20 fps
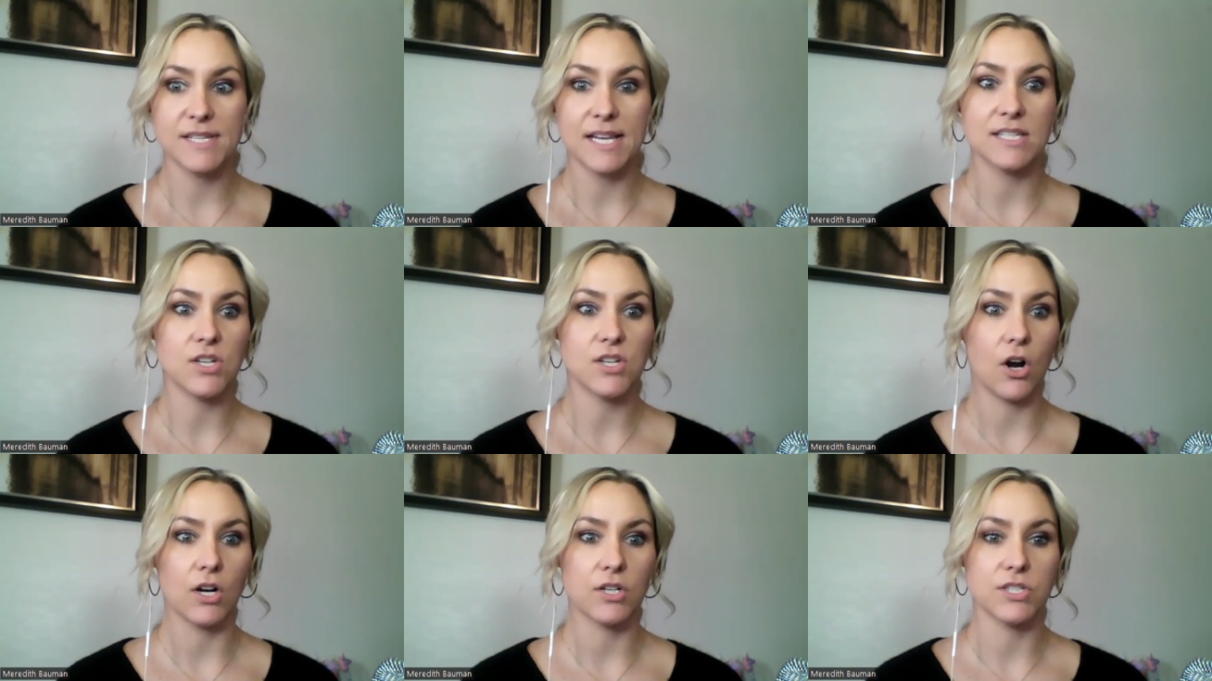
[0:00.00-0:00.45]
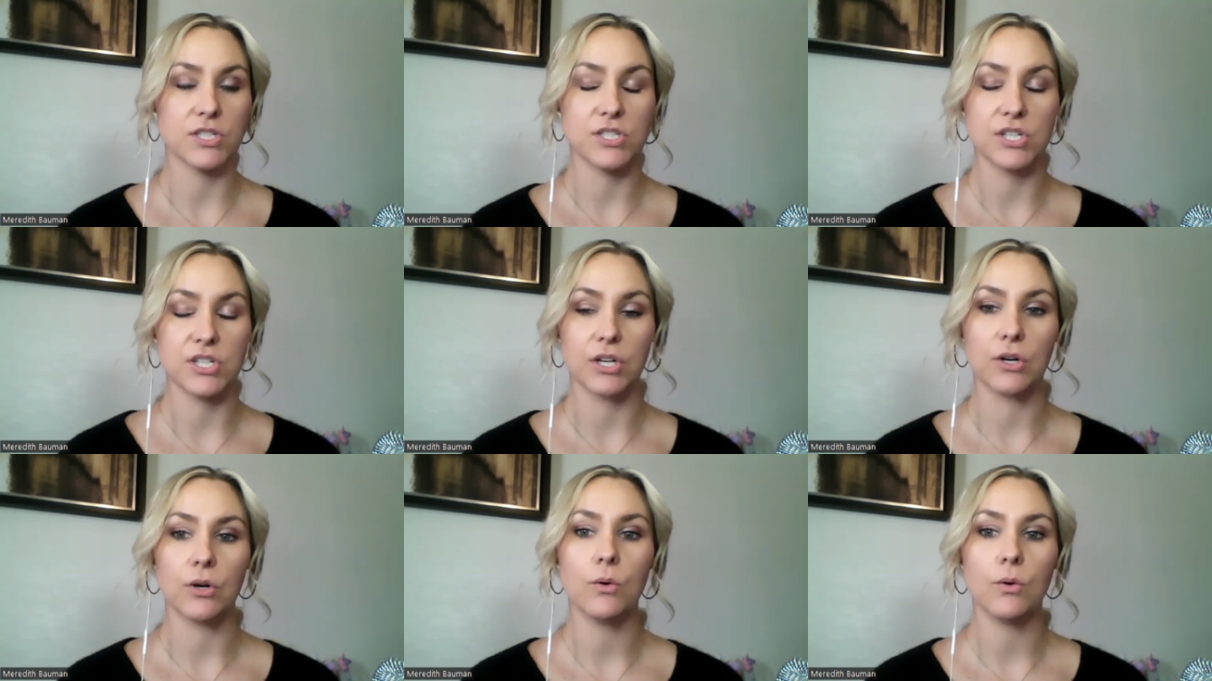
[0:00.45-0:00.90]
That's hard to
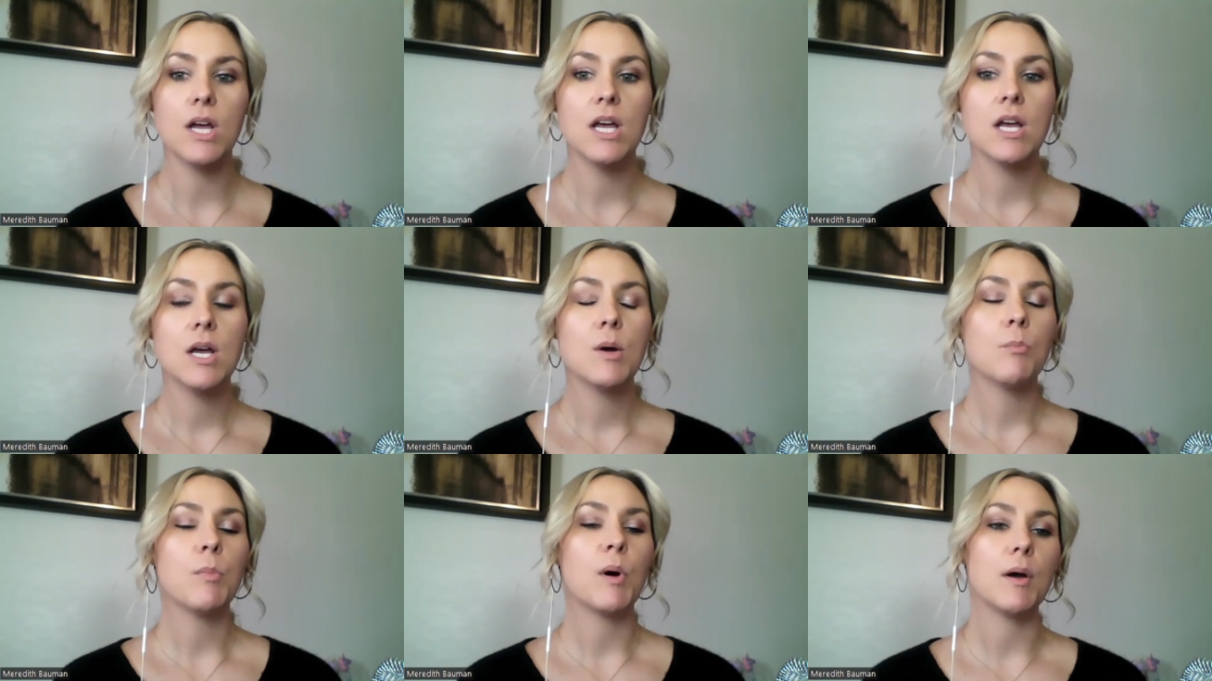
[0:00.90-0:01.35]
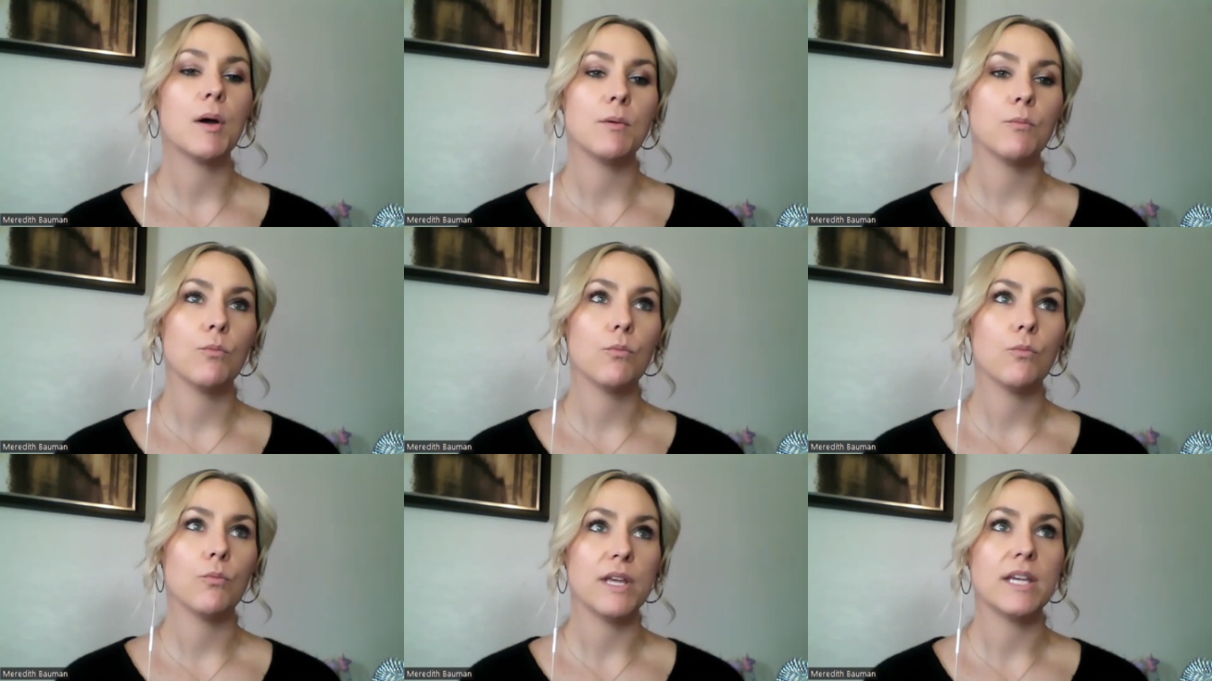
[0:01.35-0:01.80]
do, but
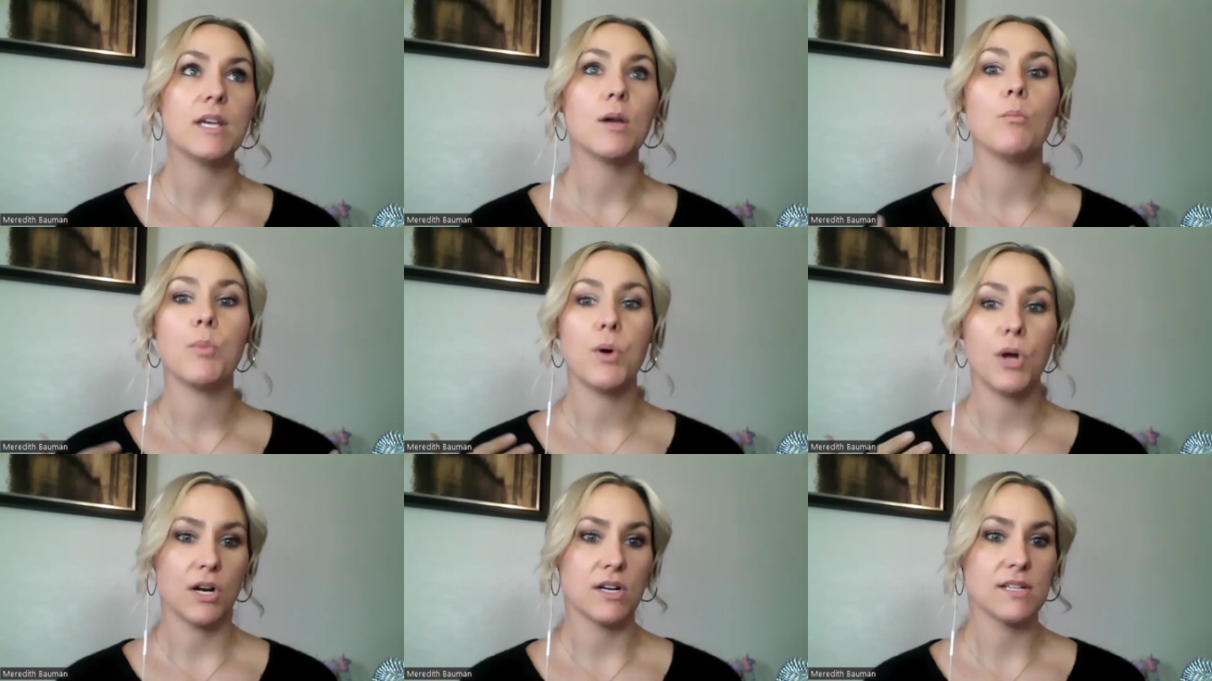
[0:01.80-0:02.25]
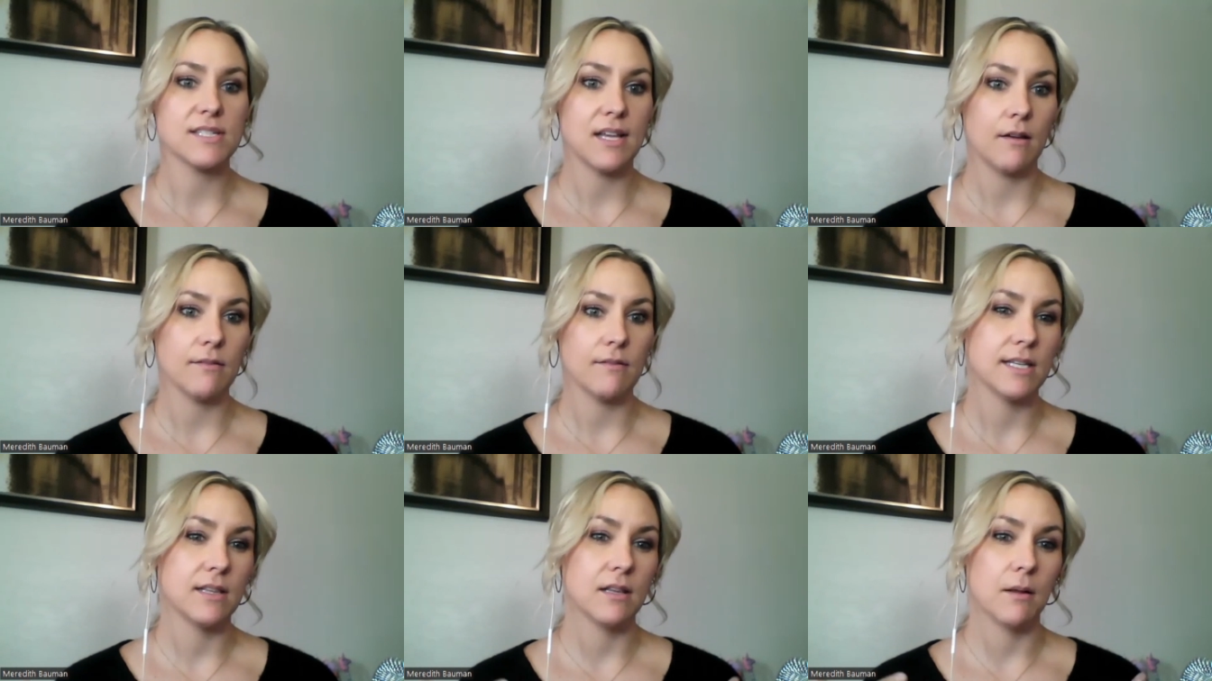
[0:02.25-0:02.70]
we can put
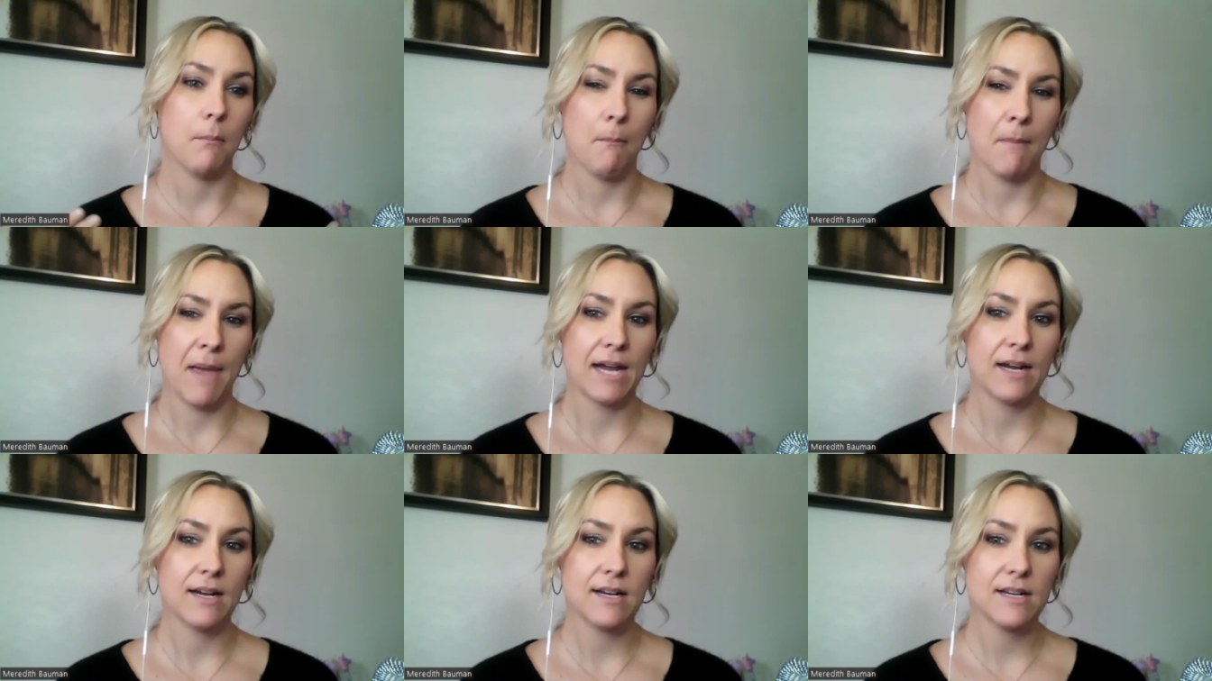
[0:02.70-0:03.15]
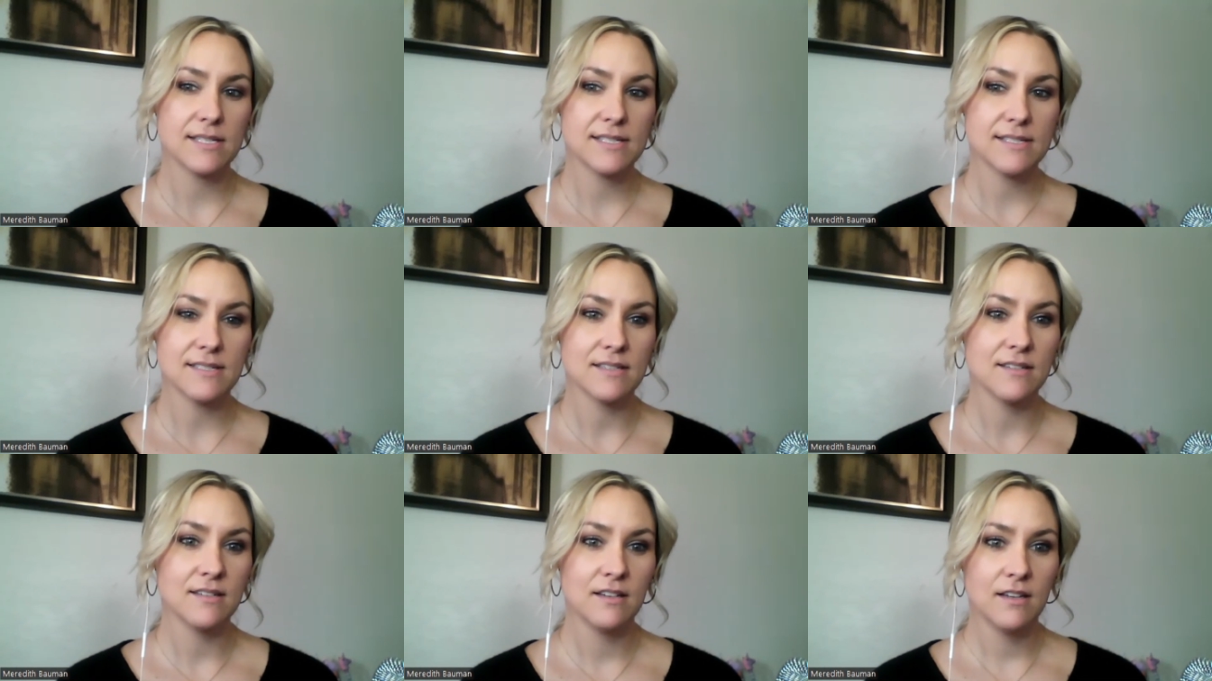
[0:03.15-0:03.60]
ourselves in the mix